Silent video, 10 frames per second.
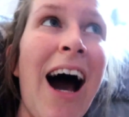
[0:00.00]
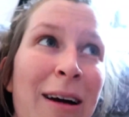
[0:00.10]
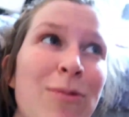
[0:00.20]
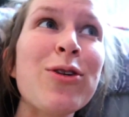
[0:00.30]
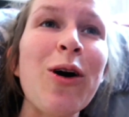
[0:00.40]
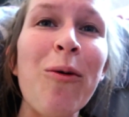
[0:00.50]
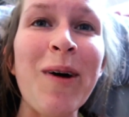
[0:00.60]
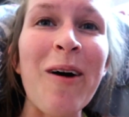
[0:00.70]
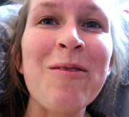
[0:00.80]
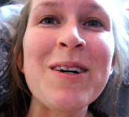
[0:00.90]
I'm so
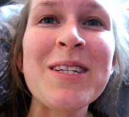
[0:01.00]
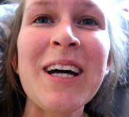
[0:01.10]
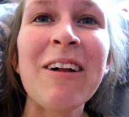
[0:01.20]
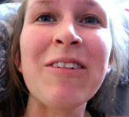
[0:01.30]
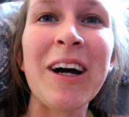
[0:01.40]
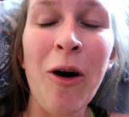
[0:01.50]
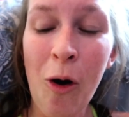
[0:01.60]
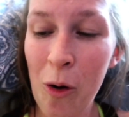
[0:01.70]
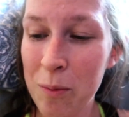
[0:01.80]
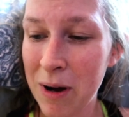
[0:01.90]
proud of myself. I
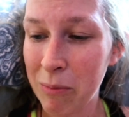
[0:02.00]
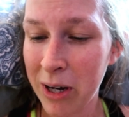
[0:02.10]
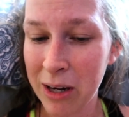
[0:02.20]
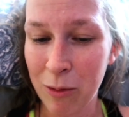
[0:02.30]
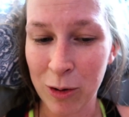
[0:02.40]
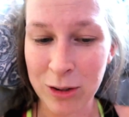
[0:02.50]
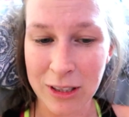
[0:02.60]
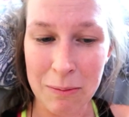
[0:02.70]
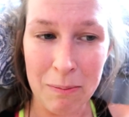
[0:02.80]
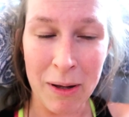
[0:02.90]
hope my body won't